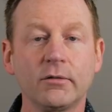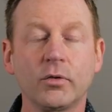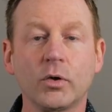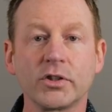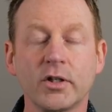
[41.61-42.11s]
it
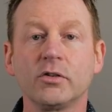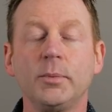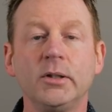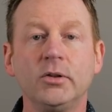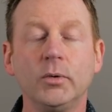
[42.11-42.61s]
for shutter
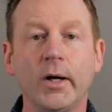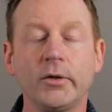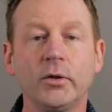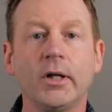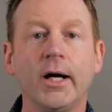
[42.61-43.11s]
speed two
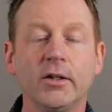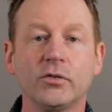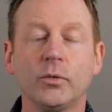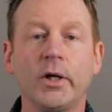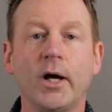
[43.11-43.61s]
hundred, I S O one